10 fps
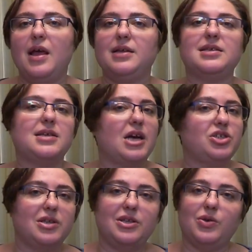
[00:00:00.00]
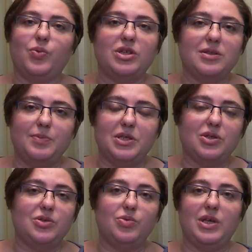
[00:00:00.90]
discussion that you want me to
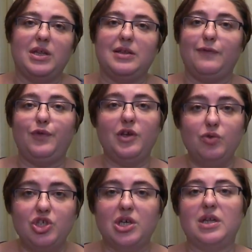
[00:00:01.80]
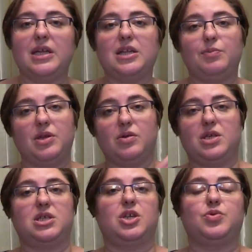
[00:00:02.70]
do in the future, let me know in the
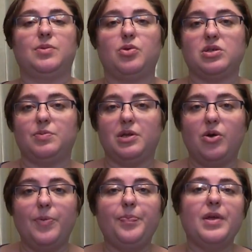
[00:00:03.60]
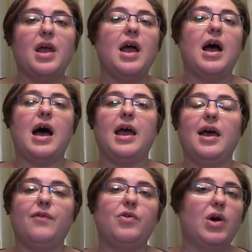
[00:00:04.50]
description box below. I
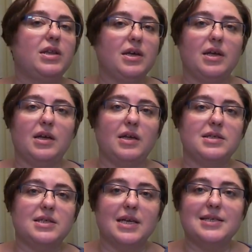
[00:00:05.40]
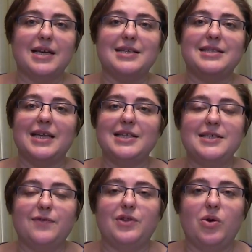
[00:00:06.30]
have quite
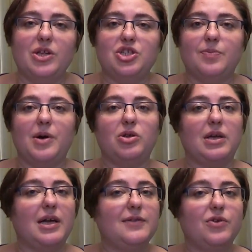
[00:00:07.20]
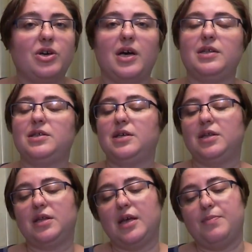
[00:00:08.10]
extensive knowledge about
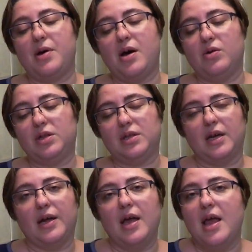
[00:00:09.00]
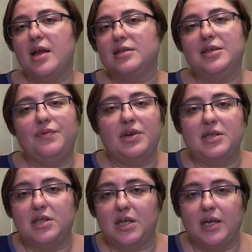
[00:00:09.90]
advocating, about
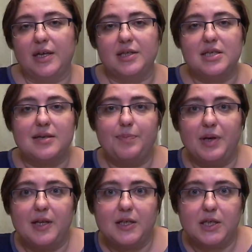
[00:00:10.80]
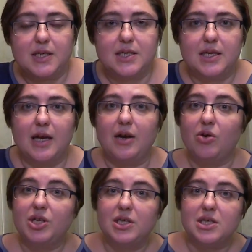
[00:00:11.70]
different disabilities,
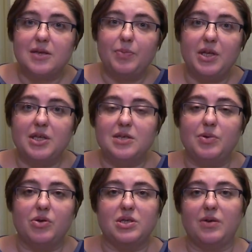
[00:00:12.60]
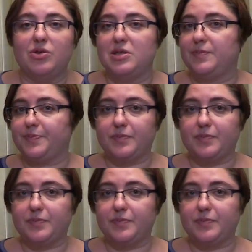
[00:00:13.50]
learning disabilities, because I was